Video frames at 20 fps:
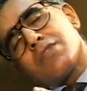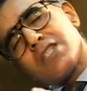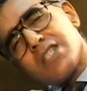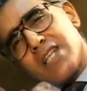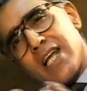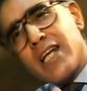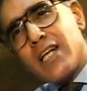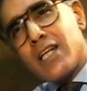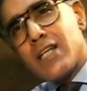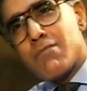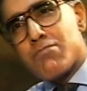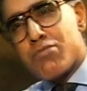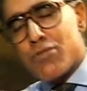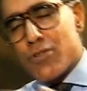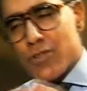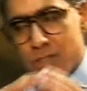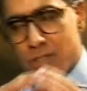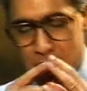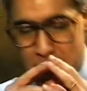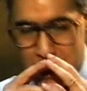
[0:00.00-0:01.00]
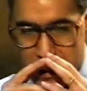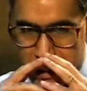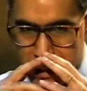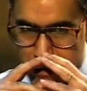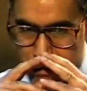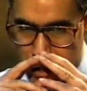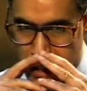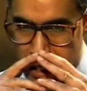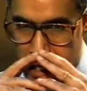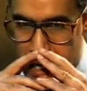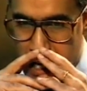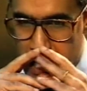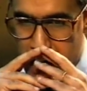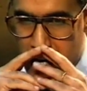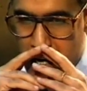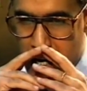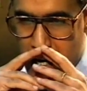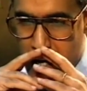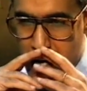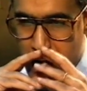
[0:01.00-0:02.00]
slightly broaden our subject.
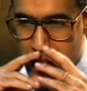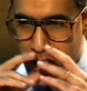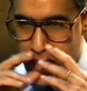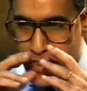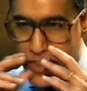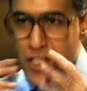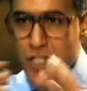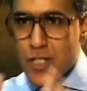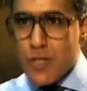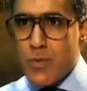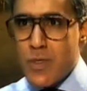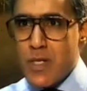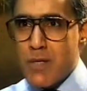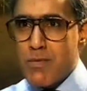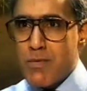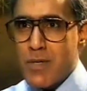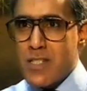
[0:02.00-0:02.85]
This week,